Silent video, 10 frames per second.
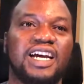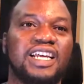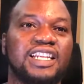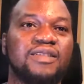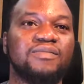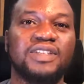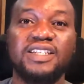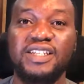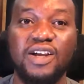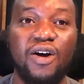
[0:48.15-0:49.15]
And
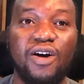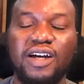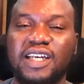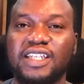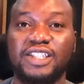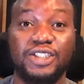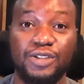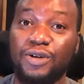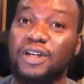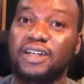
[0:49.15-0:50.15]
this song is
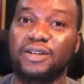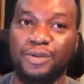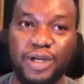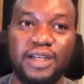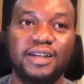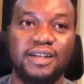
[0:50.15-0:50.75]
sure a great,